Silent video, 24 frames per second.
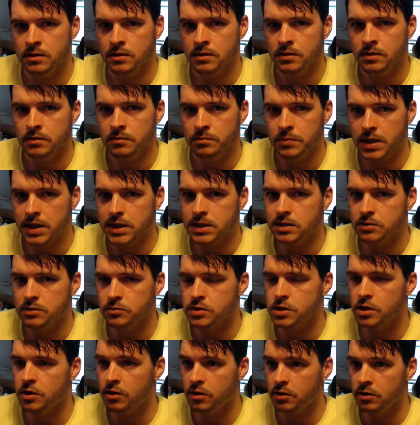because he was
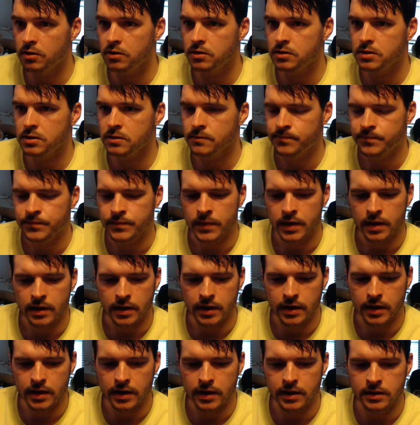hurt,
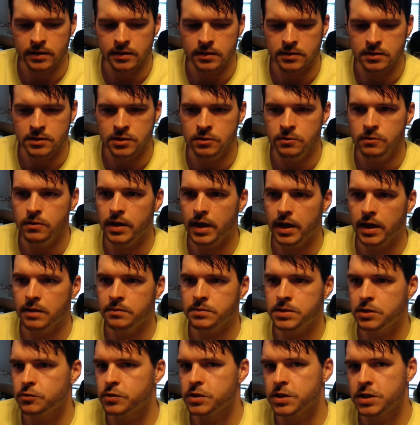and 2 games
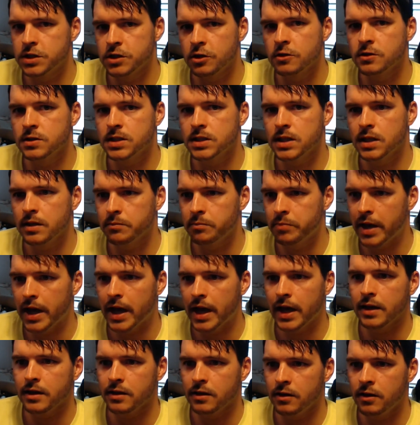he was nursing
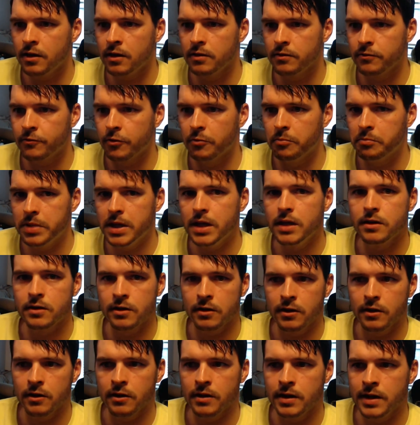back from being
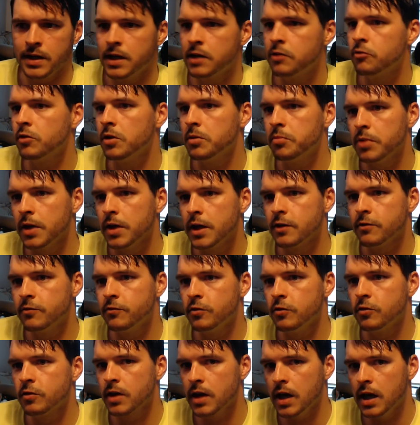hurt, and he didn't really play the
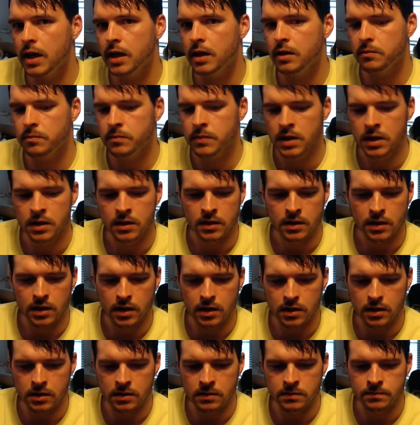full game.
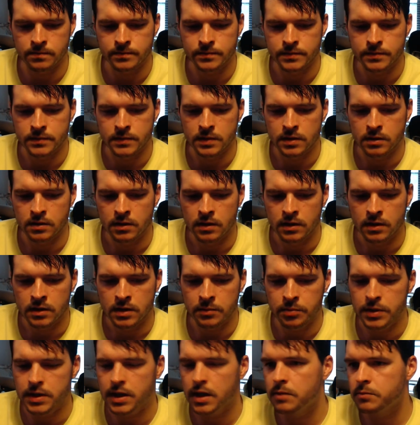To
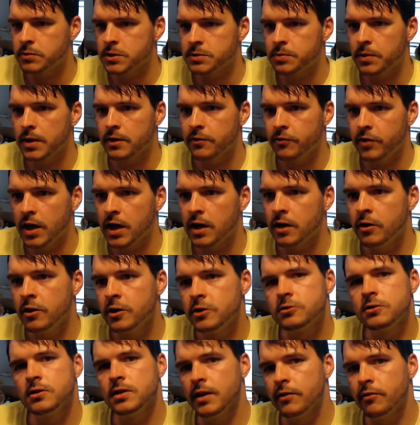put that in perspective, he had
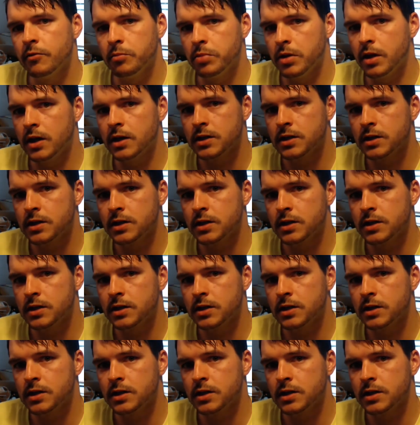111 blocks